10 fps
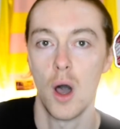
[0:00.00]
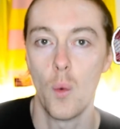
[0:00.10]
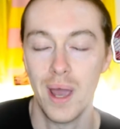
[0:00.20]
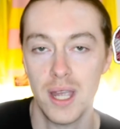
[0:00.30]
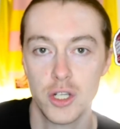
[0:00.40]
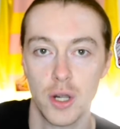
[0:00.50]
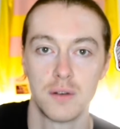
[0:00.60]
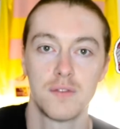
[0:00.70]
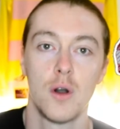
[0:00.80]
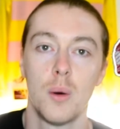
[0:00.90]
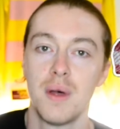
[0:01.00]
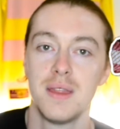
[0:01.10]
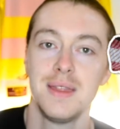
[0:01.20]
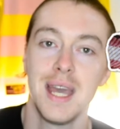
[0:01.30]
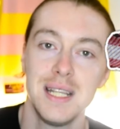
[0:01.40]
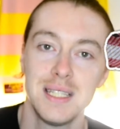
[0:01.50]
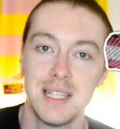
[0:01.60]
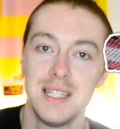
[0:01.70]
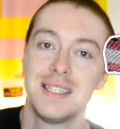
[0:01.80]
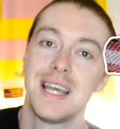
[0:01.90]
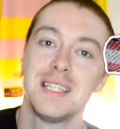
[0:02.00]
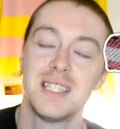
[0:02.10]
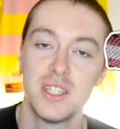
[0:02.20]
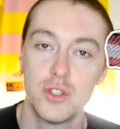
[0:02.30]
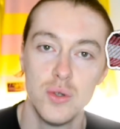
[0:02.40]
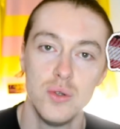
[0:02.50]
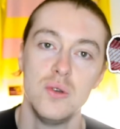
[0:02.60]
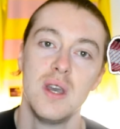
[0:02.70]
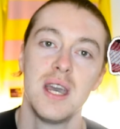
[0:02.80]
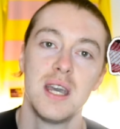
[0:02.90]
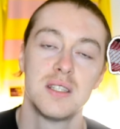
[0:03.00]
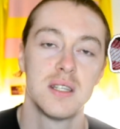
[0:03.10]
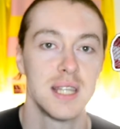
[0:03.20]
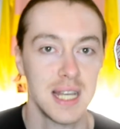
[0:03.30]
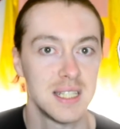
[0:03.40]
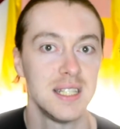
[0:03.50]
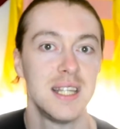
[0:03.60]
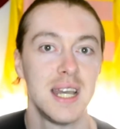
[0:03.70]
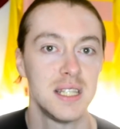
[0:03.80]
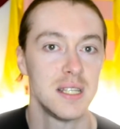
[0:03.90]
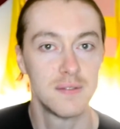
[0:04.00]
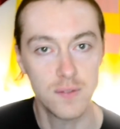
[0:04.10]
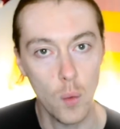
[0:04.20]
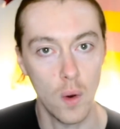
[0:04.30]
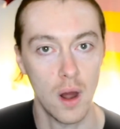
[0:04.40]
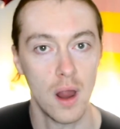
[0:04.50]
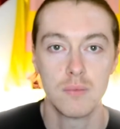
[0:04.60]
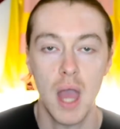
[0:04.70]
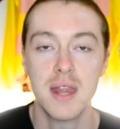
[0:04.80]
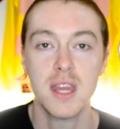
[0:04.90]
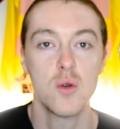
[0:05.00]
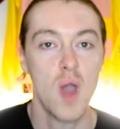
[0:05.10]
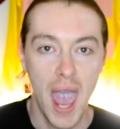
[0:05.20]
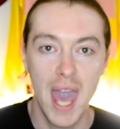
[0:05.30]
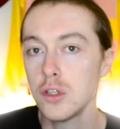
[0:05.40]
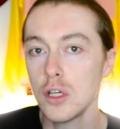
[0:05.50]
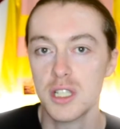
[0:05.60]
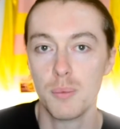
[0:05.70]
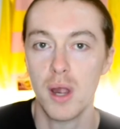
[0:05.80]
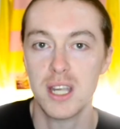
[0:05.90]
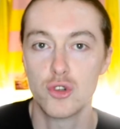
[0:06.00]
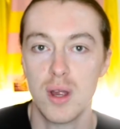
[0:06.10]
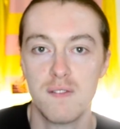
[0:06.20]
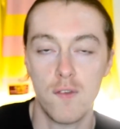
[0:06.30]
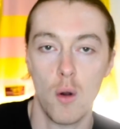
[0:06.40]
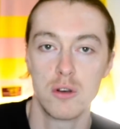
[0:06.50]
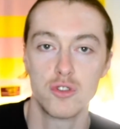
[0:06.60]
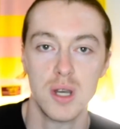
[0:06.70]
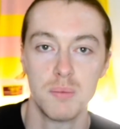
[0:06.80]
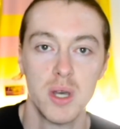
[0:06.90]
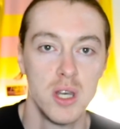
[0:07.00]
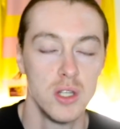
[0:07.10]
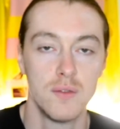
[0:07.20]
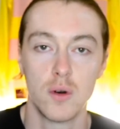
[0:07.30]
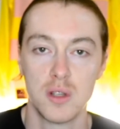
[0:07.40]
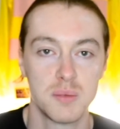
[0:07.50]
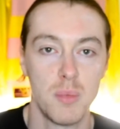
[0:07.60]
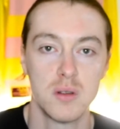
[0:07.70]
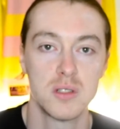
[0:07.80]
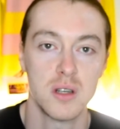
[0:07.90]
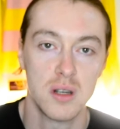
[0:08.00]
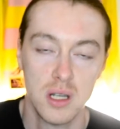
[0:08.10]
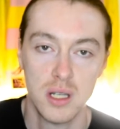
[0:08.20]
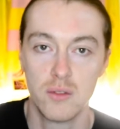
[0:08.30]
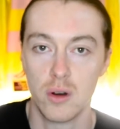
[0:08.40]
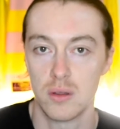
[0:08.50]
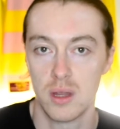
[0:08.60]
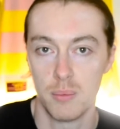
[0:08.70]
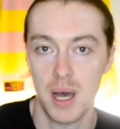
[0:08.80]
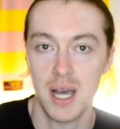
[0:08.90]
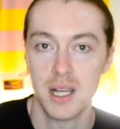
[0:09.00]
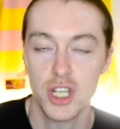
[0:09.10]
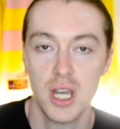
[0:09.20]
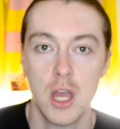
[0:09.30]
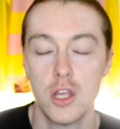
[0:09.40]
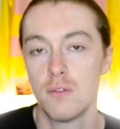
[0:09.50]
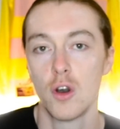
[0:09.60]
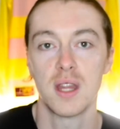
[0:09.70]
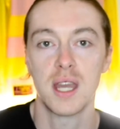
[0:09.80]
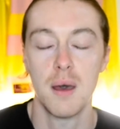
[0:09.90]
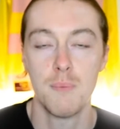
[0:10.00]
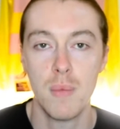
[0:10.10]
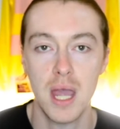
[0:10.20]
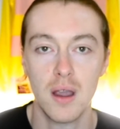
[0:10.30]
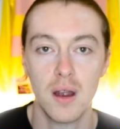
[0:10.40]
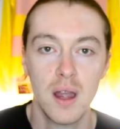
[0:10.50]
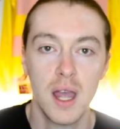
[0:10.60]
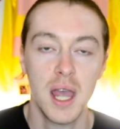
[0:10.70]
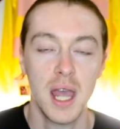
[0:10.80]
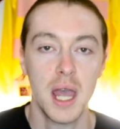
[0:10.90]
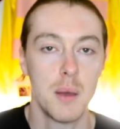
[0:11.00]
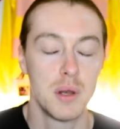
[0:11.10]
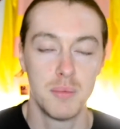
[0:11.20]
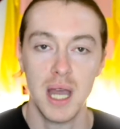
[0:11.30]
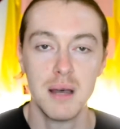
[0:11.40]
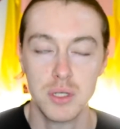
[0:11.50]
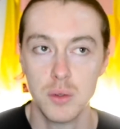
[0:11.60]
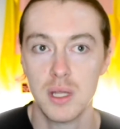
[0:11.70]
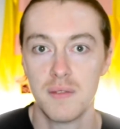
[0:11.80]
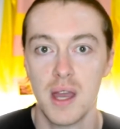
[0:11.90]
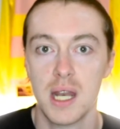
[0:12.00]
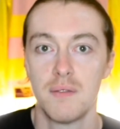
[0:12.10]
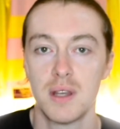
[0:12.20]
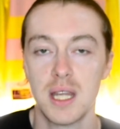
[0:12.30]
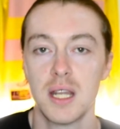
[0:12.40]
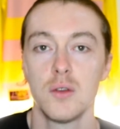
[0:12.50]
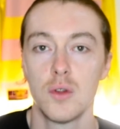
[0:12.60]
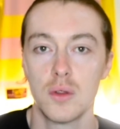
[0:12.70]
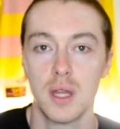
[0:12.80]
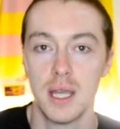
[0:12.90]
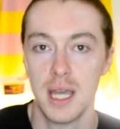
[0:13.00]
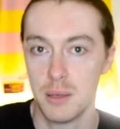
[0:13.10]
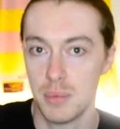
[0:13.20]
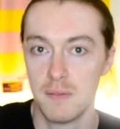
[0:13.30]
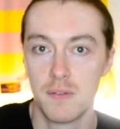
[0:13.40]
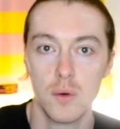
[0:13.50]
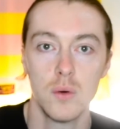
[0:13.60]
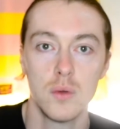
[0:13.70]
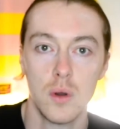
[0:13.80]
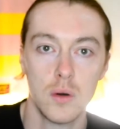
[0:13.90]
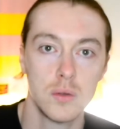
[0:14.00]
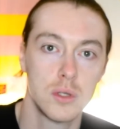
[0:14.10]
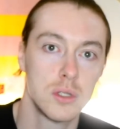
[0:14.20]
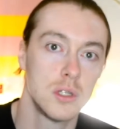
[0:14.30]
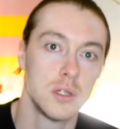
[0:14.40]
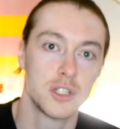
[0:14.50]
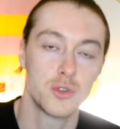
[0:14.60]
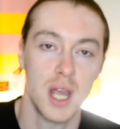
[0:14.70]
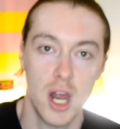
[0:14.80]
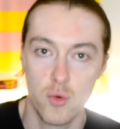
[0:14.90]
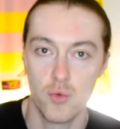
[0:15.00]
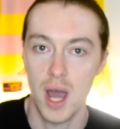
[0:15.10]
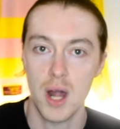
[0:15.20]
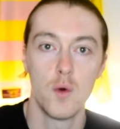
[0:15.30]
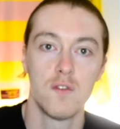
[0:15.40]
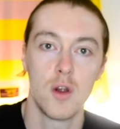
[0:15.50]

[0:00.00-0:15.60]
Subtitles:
away shirt from 1992 to 1994. Now, it looked a pretty straightforward strip. You've got the sponsor, you've got the badge, you've got the kit maker. It would be absolutely fine if it didn't look like it'd been thrown onto the street and ran over